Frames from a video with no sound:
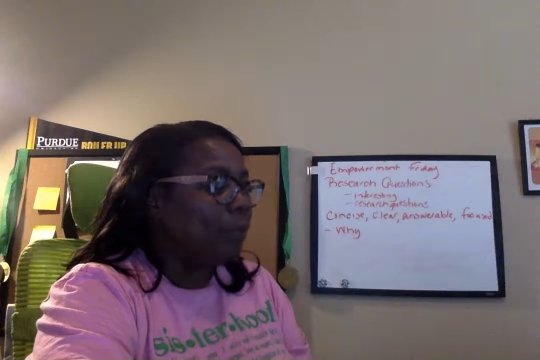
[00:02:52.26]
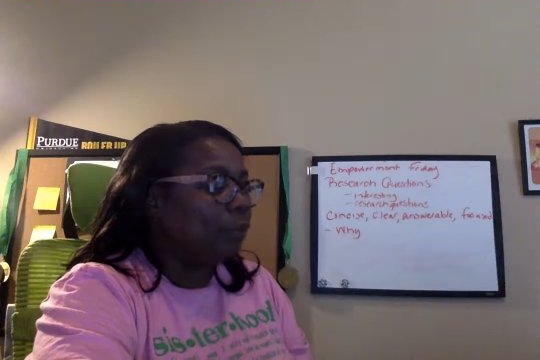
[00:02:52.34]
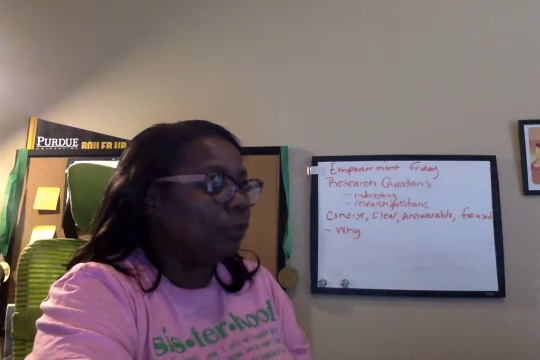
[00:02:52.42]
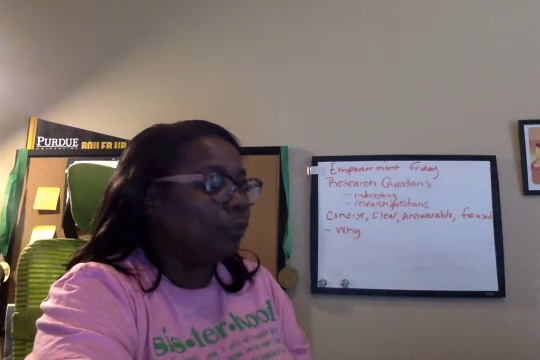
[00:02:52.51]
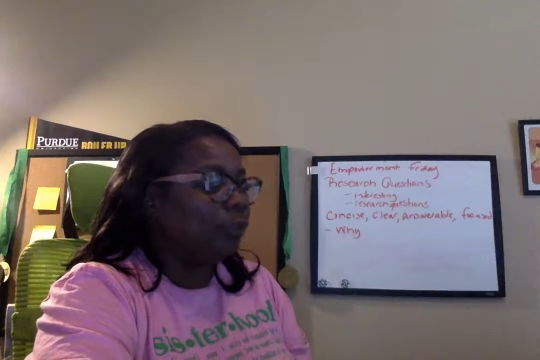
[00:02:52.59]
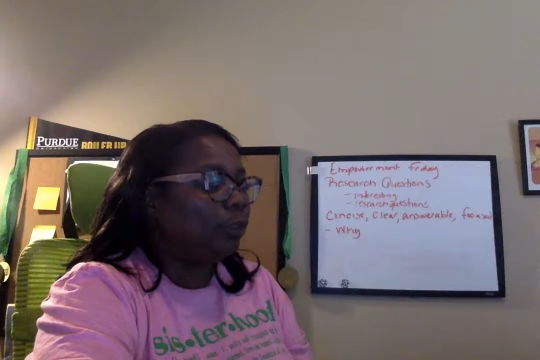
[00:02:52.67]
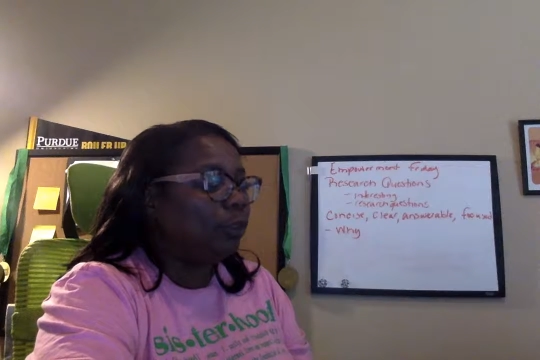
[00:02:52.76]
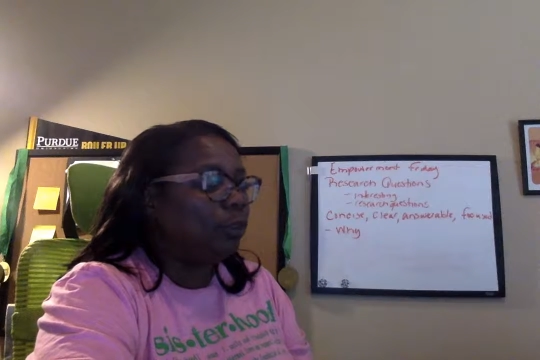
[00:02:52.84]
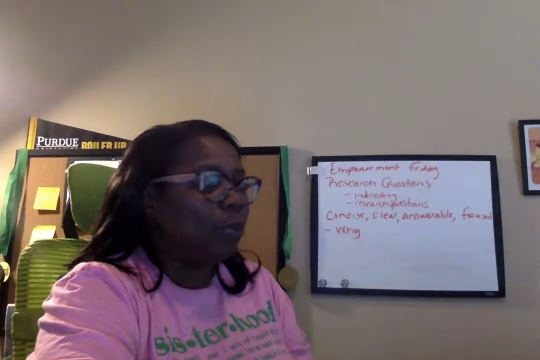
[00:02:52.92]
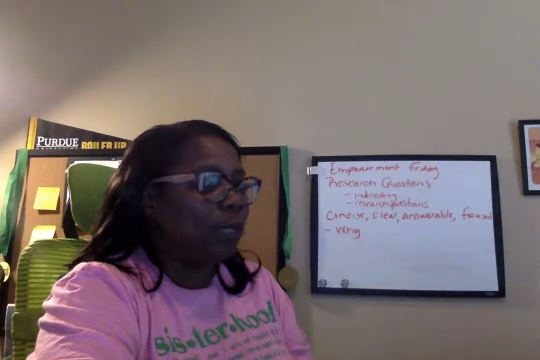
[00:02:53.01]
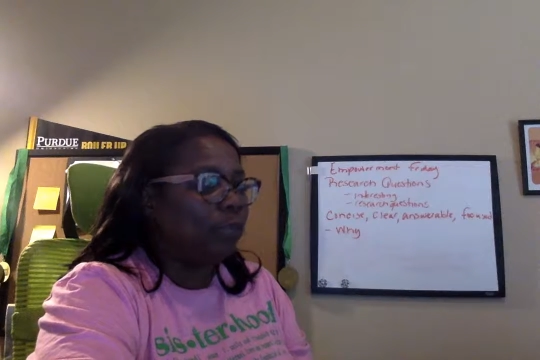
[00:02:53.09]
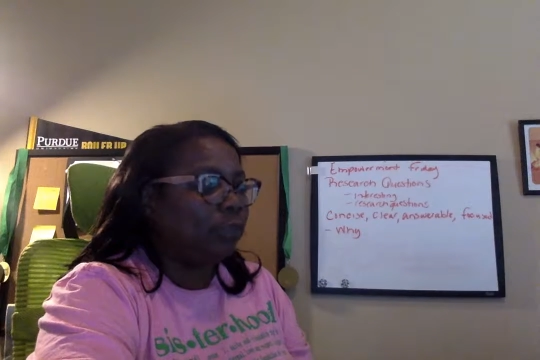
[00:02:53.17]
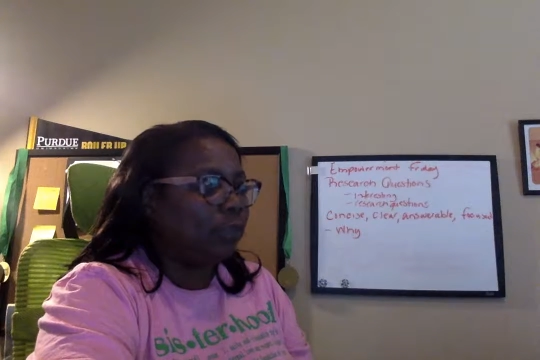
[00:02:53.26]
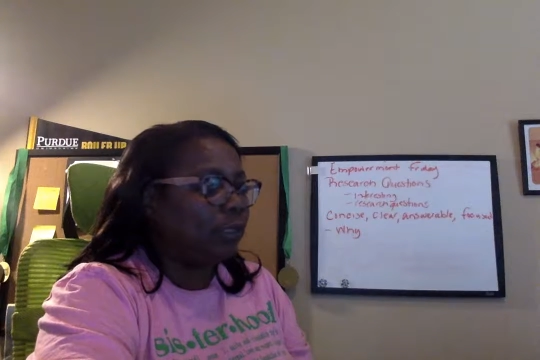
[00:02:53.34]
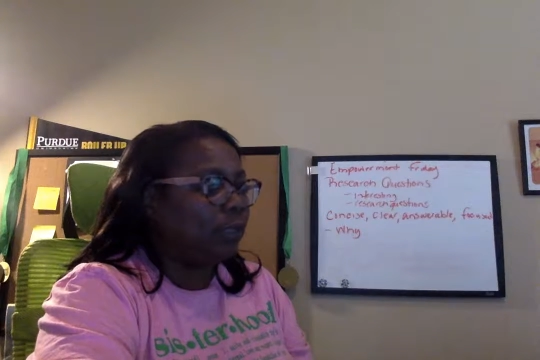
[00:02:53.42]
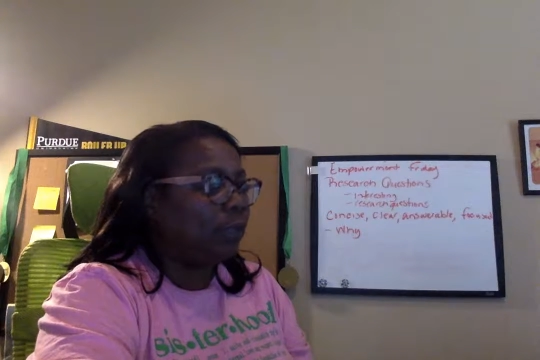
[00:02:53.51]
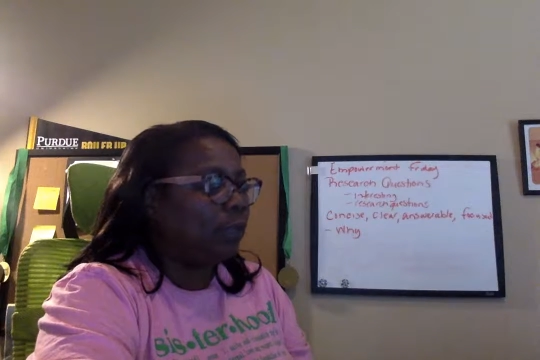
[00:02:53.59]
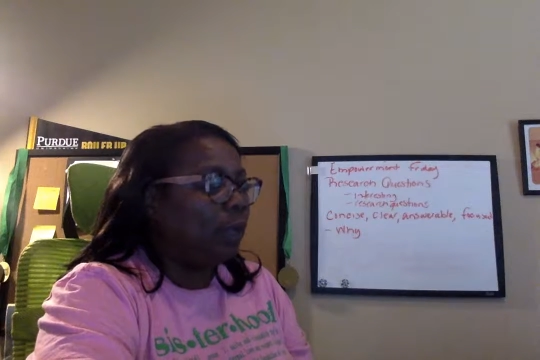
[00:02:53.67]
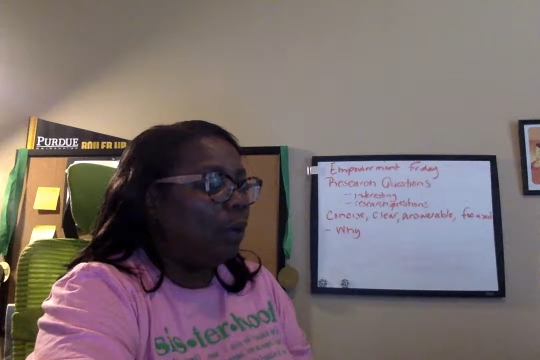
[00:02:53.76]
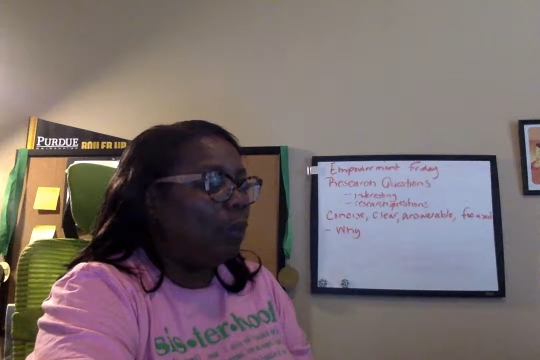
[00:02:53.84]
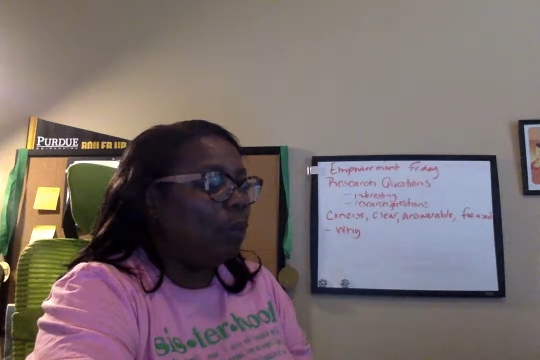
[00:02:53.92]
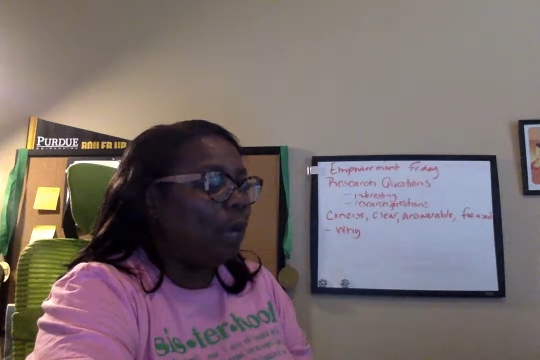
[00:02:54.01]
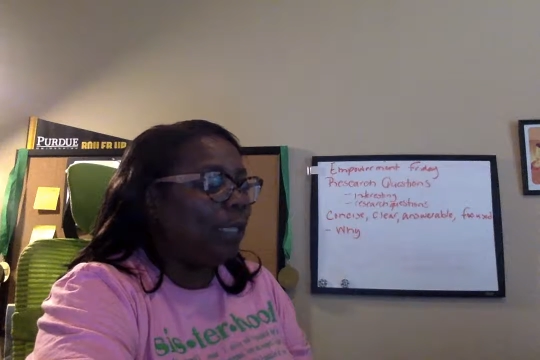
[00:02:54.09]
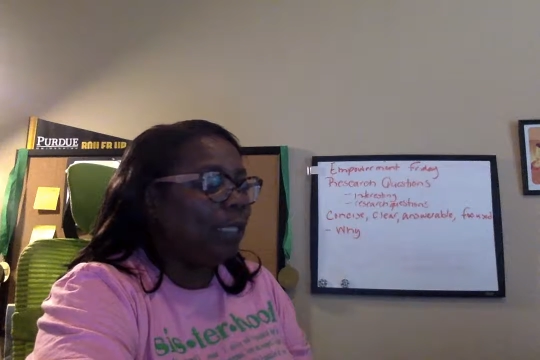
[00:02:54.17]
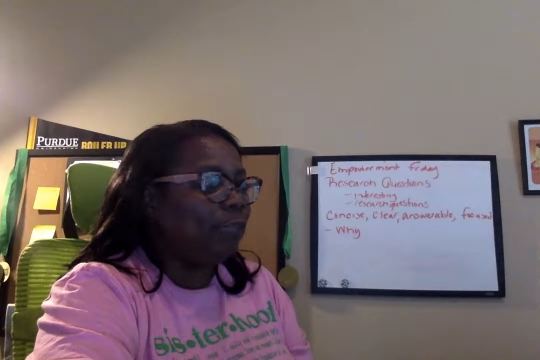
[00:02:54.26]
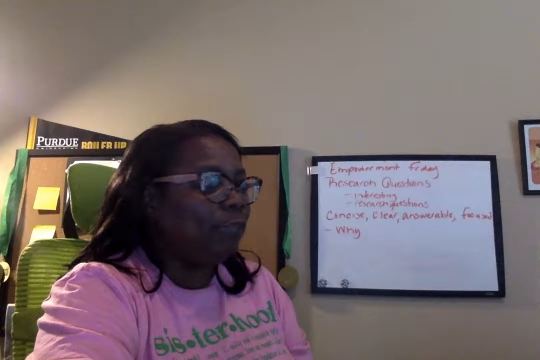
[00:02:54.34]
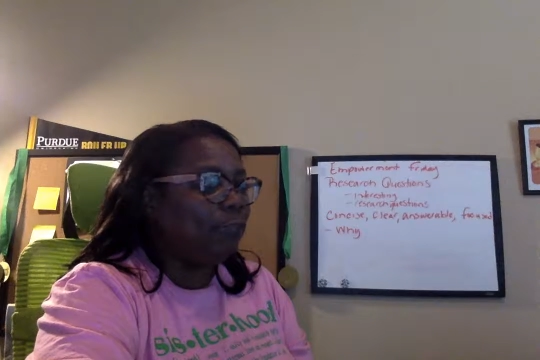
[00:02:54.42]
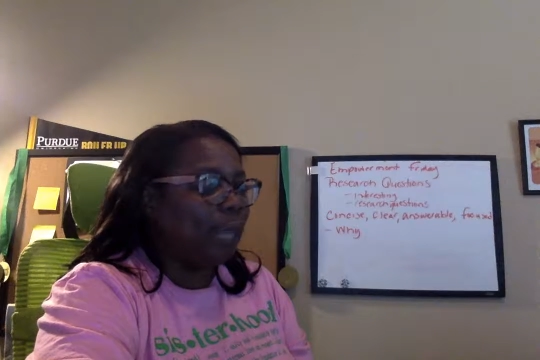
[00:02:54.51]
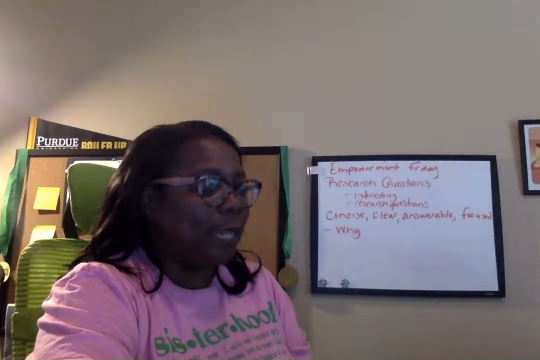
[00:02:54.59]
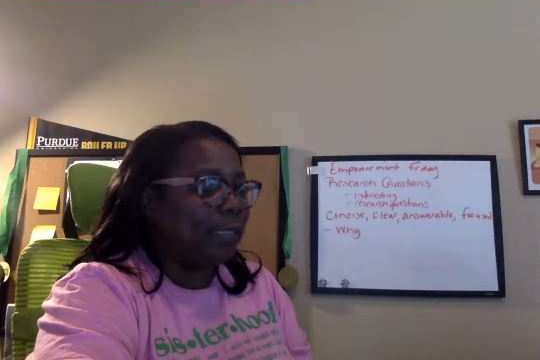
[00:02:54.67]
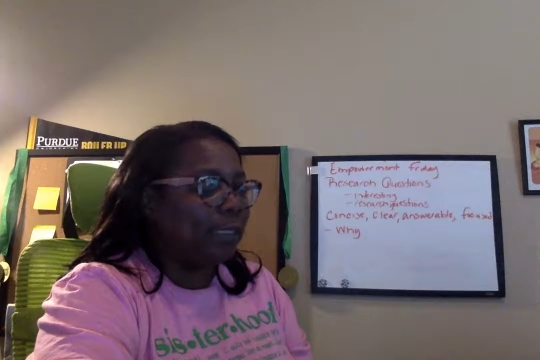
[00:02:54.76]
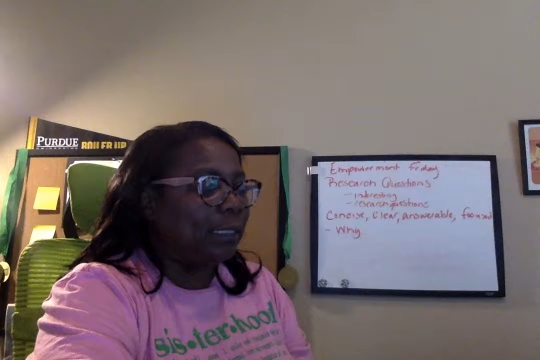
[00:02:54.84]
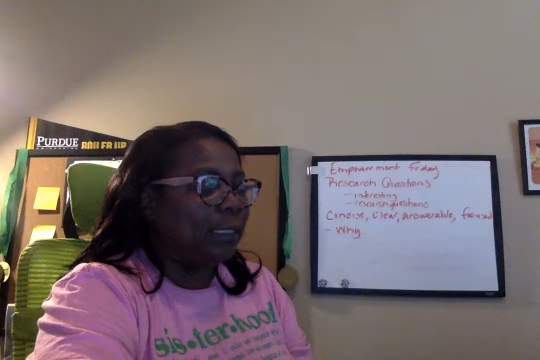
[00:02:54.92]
So the first question is, what effect